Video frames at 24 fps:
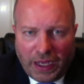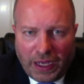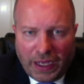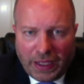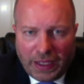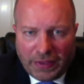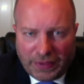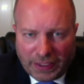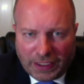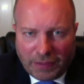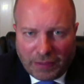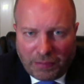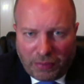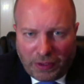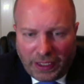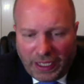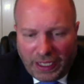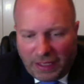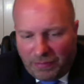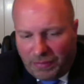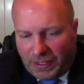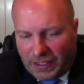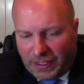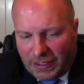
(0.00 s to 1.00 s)
the
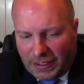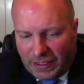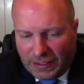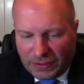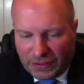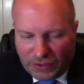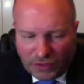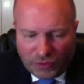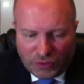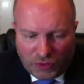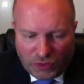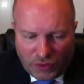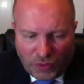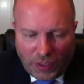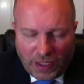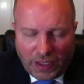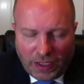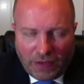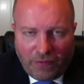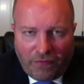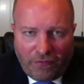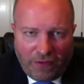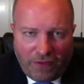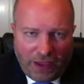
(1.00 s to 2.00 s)
complaint, because you're doing
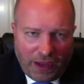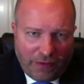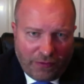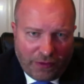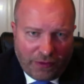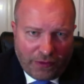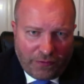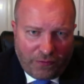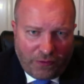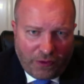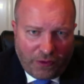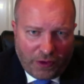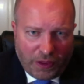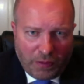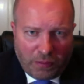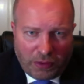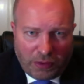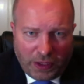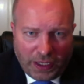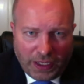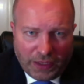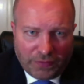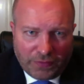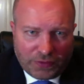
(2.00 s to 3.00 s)
a favor for the
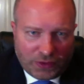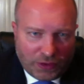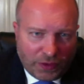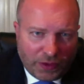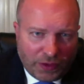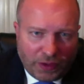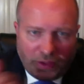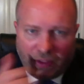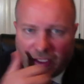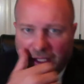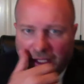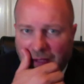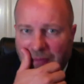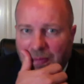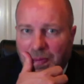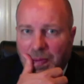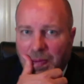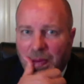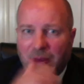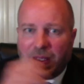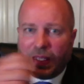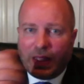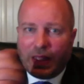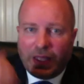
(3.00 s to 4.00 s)
plaintiff, so it only
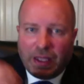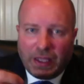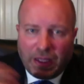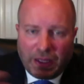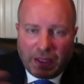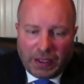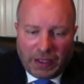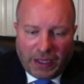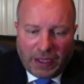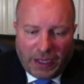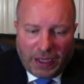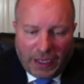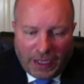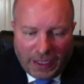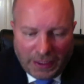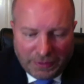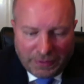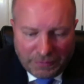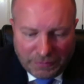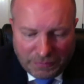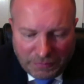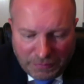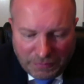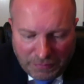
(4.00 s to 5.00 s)

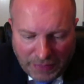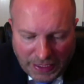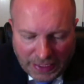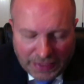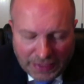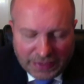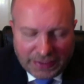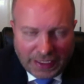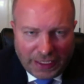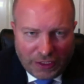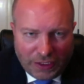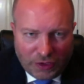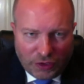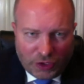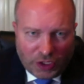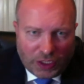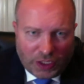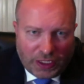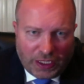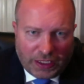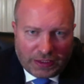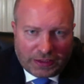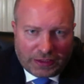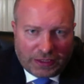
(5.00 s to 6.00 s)
means that you should
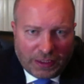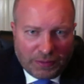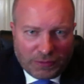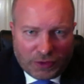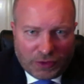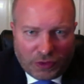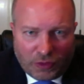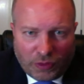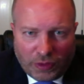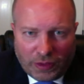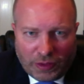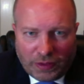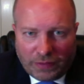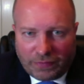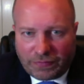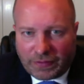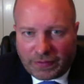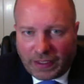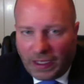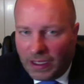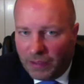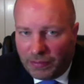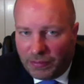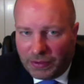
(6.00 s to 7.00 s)
get some sort of
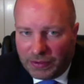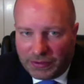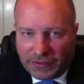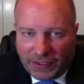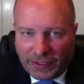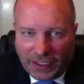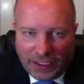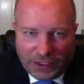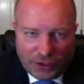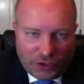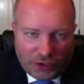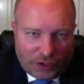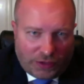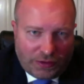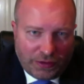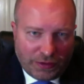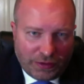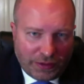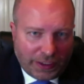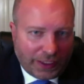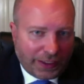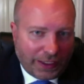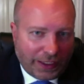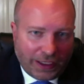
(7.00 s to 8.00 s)
compensation,
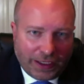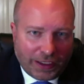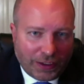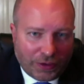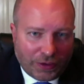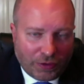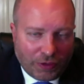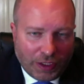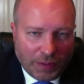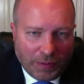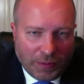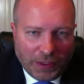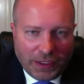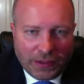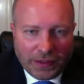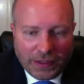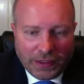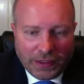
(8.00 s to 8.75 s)
like any agreement,